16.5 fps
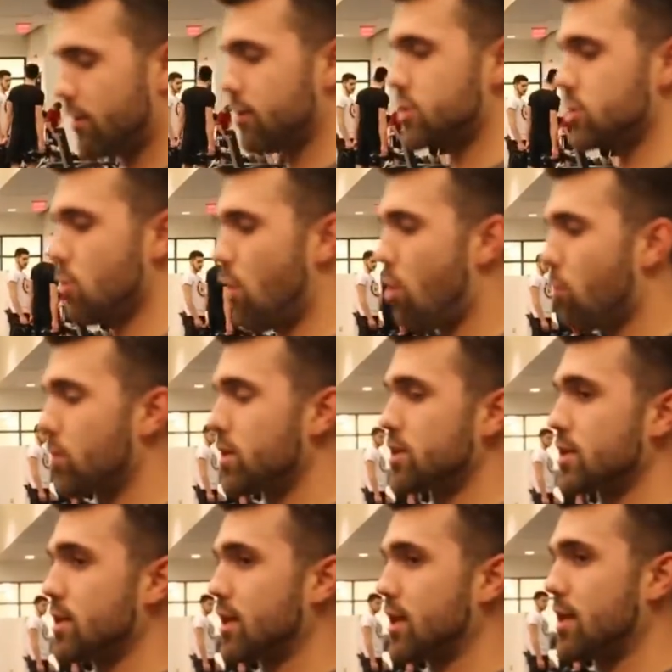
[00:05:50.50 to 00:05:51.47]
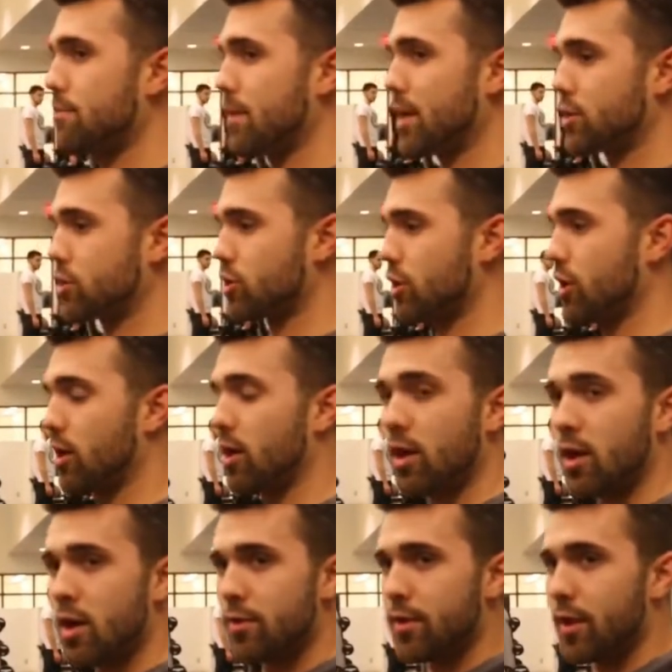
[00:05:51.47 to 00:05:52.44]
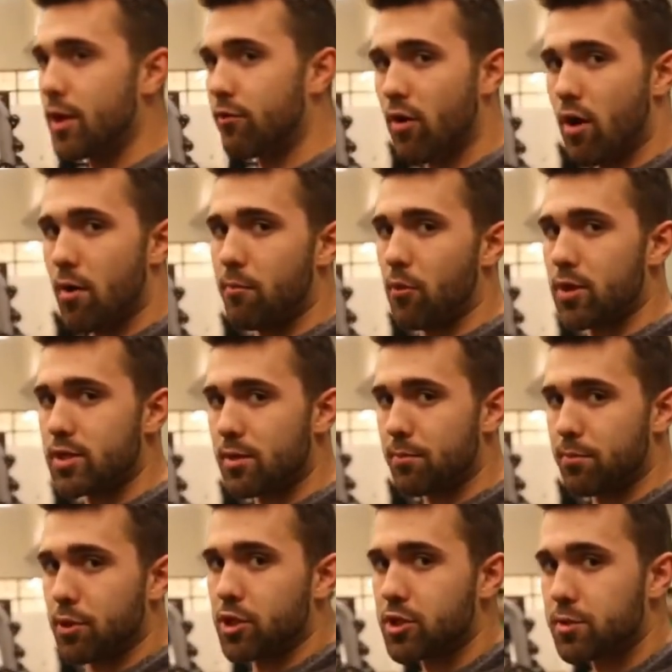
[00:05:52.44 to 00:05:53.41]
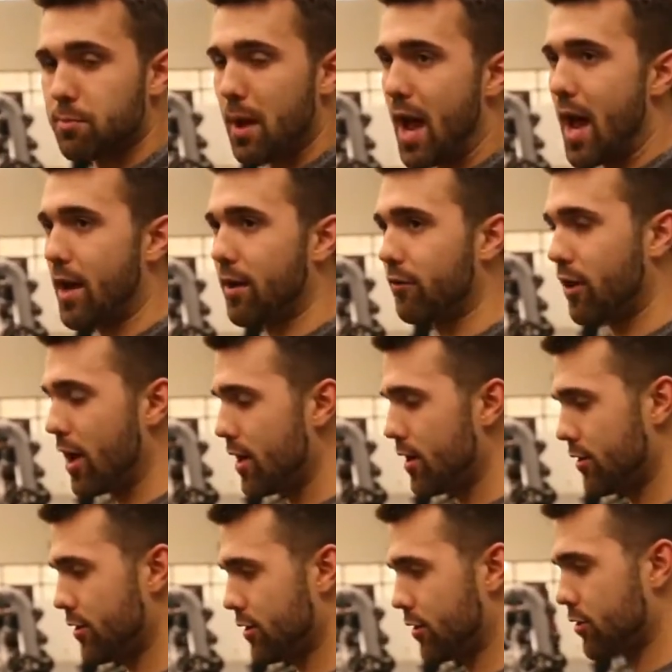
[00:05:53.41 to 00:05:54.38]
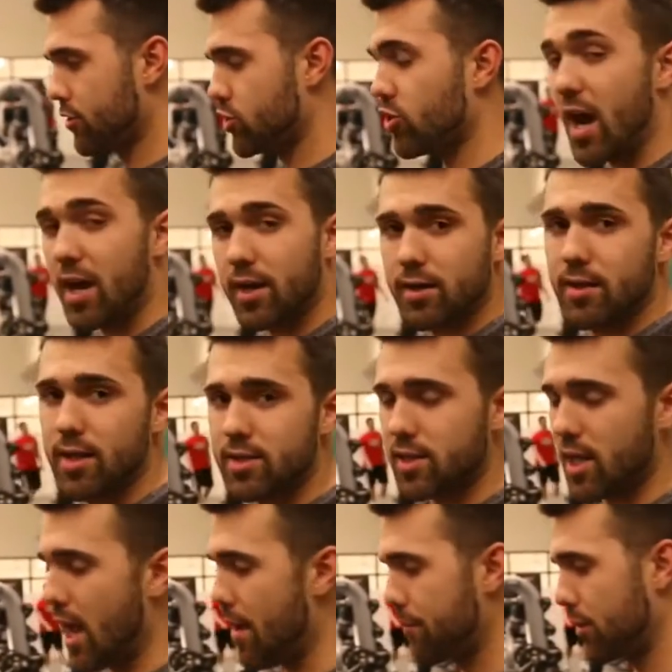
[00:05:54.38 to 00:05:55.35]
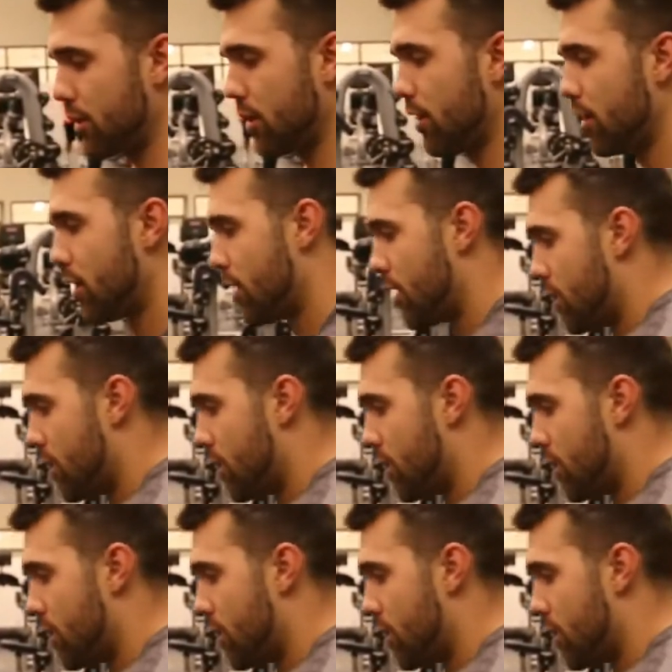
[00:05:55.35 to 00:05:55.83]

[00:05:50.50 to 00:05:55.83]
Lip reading: here is you always need to make sure that your rhomboids are pushed back, right? You're contracting that scapula.